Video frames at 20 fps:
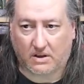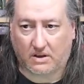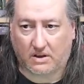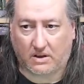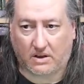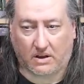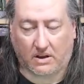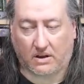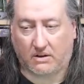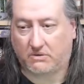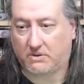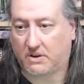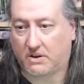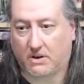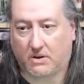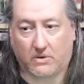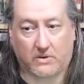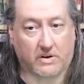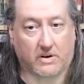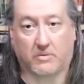even
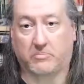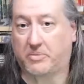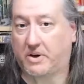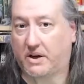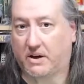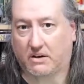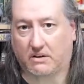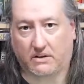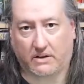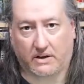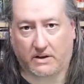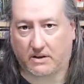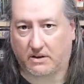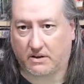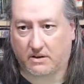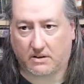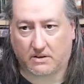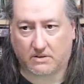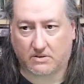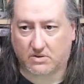though they're apparently going
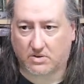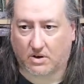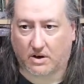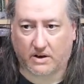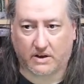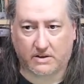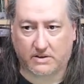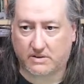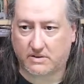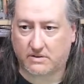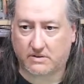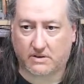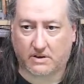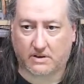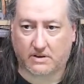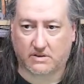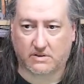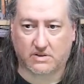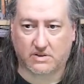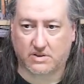to try
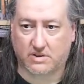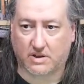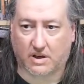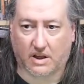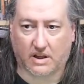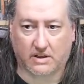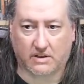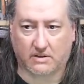and shut